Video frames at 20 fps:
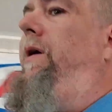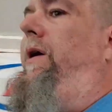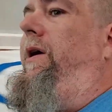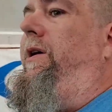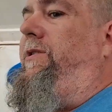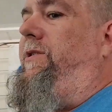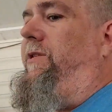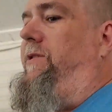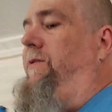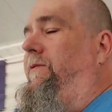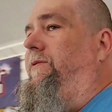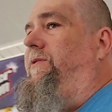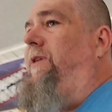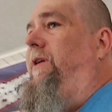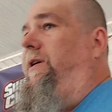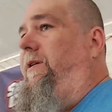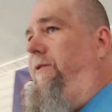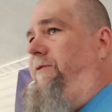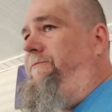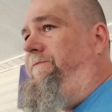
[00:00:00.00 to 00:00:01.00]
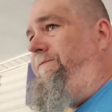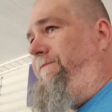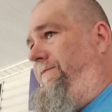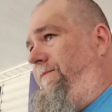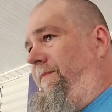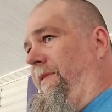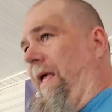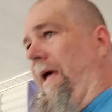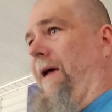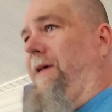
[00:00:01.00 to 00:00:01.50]
It's just going to take
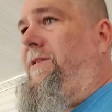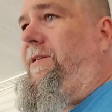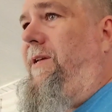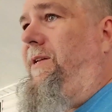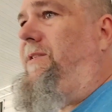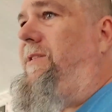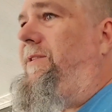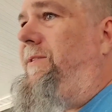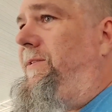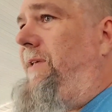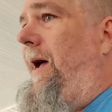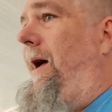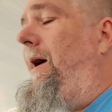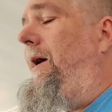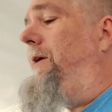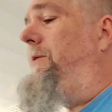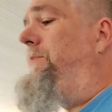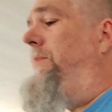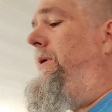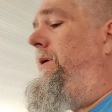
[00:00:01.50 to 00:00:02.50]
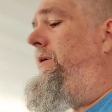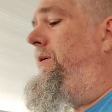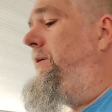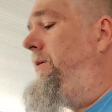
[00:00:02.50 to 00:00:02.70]
gaskets and time.